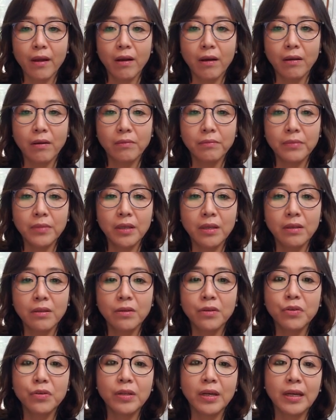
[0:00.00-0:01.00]
In
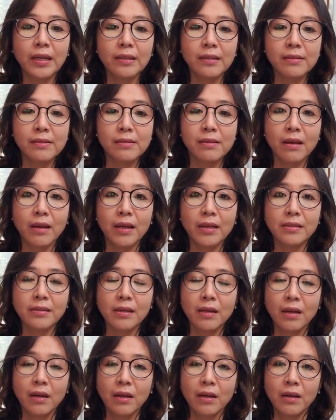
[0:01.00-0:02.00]
the United States,
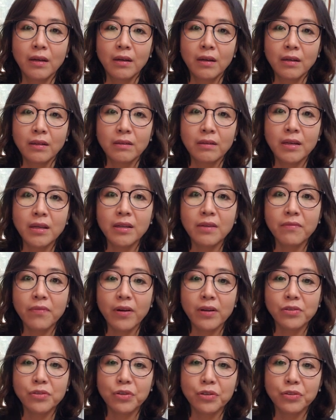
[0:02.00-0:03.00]
green
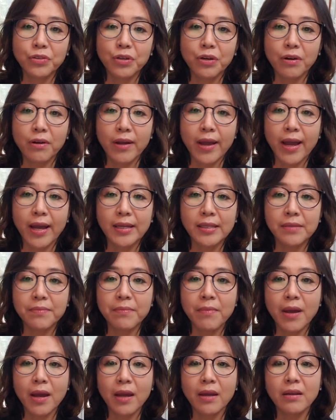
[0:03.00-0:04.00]
infrastructure has
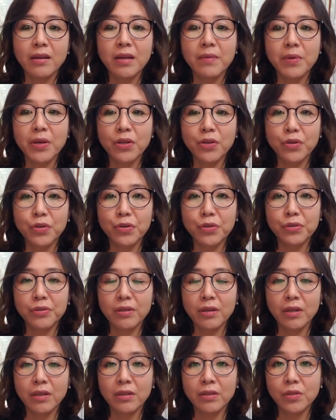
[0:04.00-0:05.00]
mainly been used
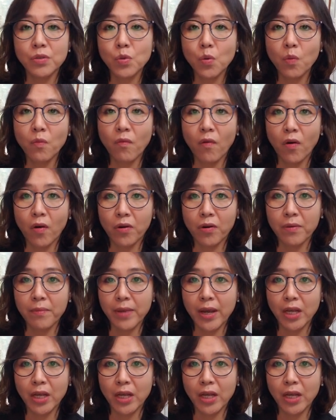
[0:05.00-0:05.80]
in stormwater